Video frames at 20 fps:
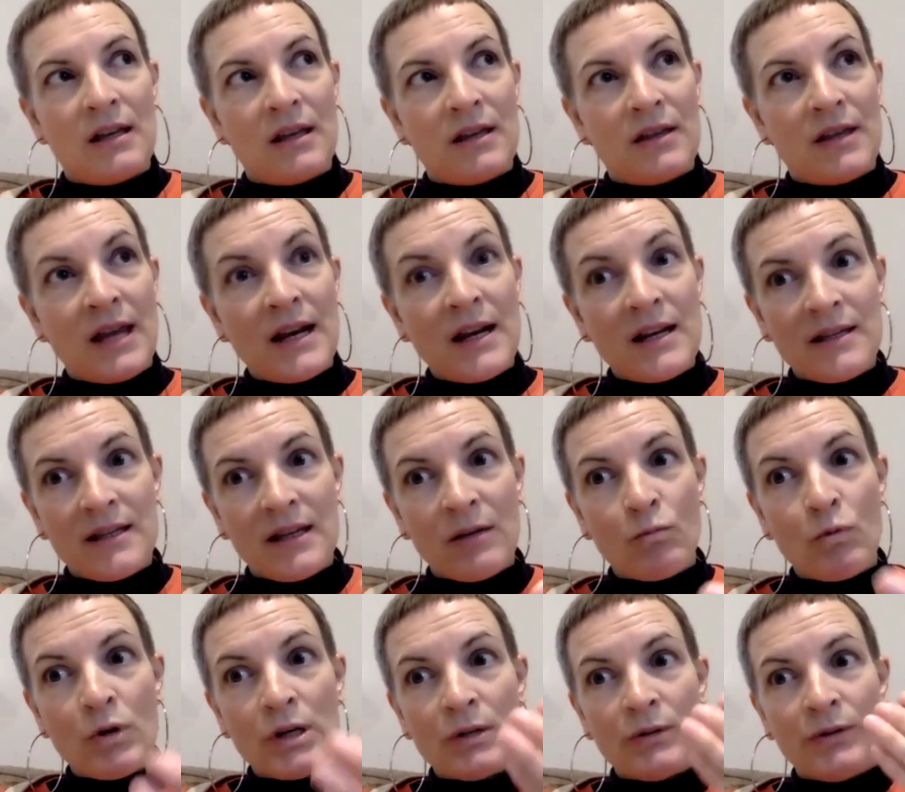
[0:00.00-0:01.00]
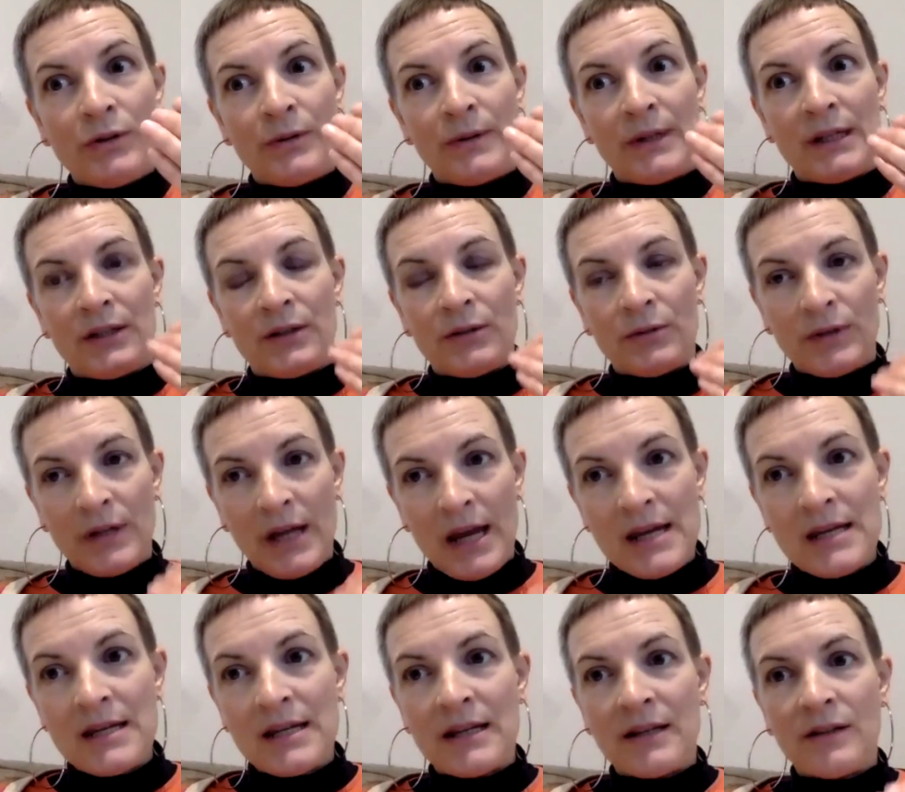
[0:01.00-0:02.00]
Then I think what you're doing is you're
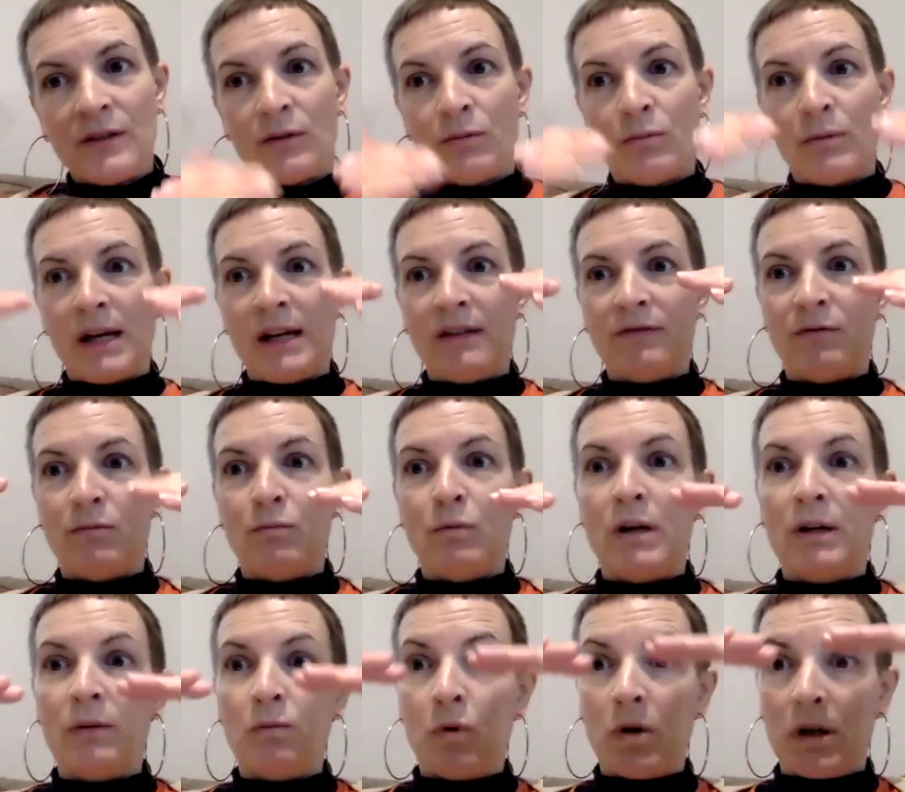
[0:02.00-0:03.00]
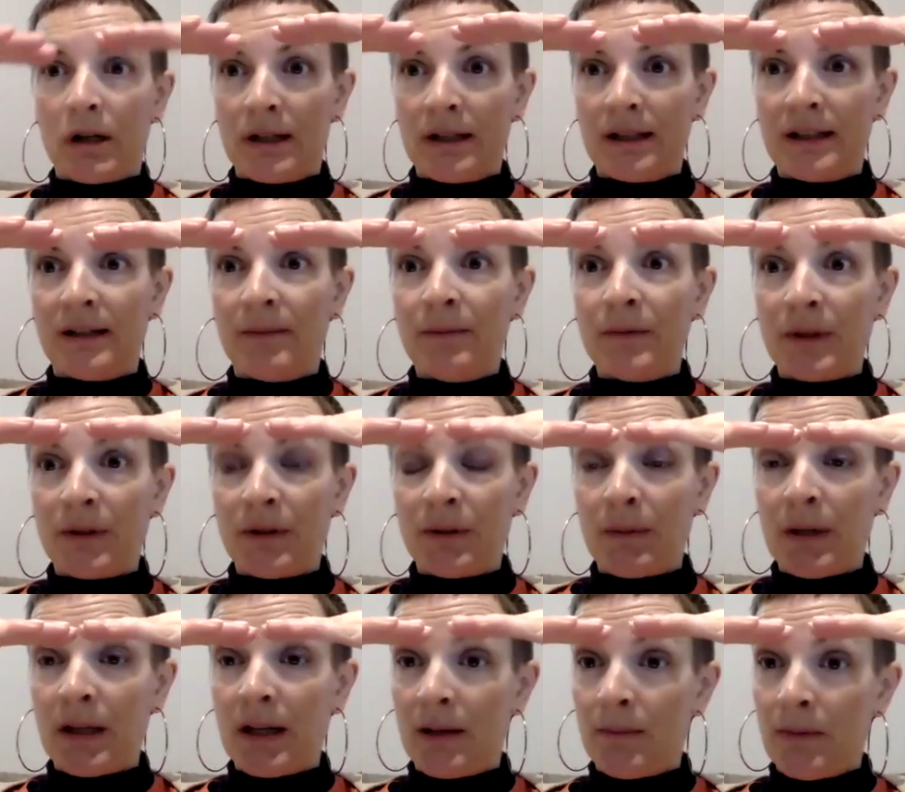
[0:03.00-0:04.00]
taking us away from what can sometimes
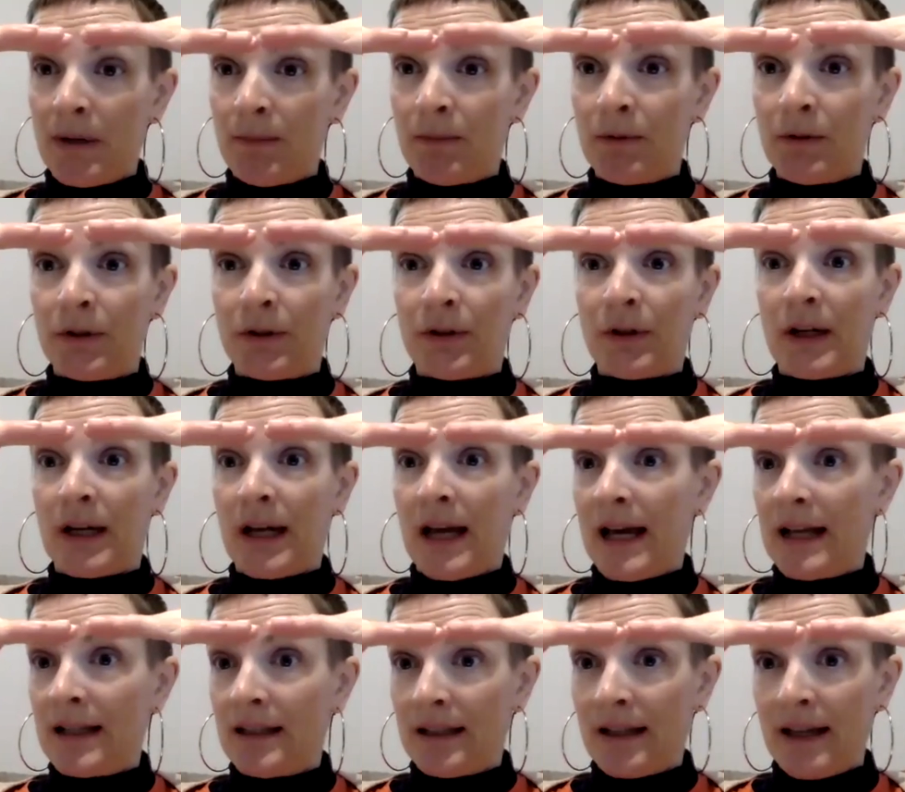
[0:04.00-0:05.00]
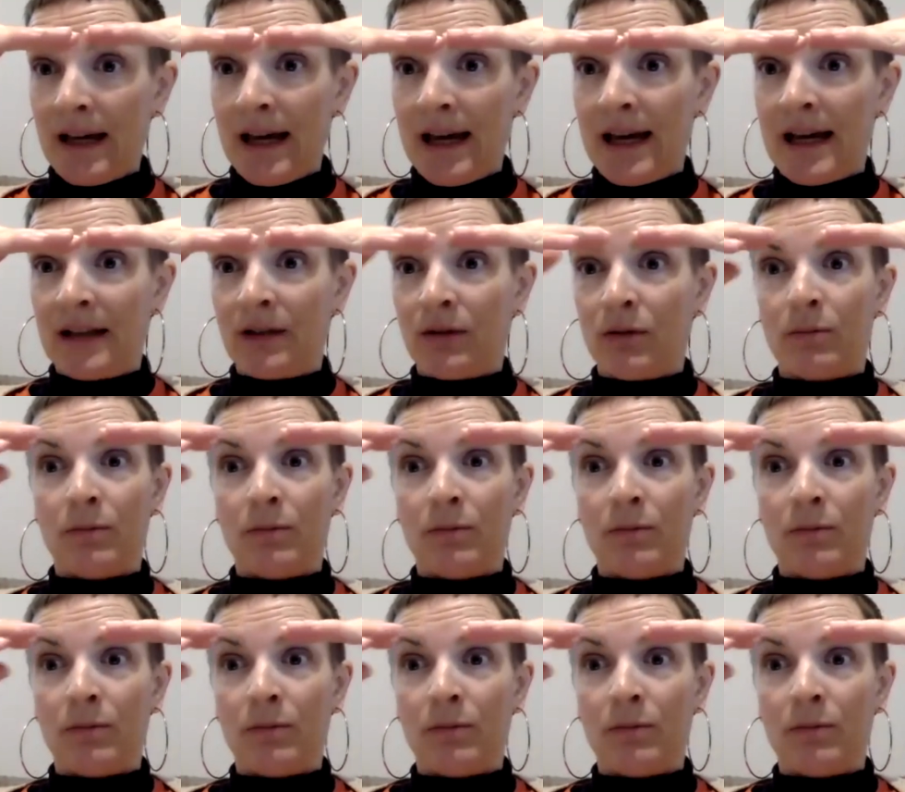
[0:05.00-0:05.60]
be like people just going head to head or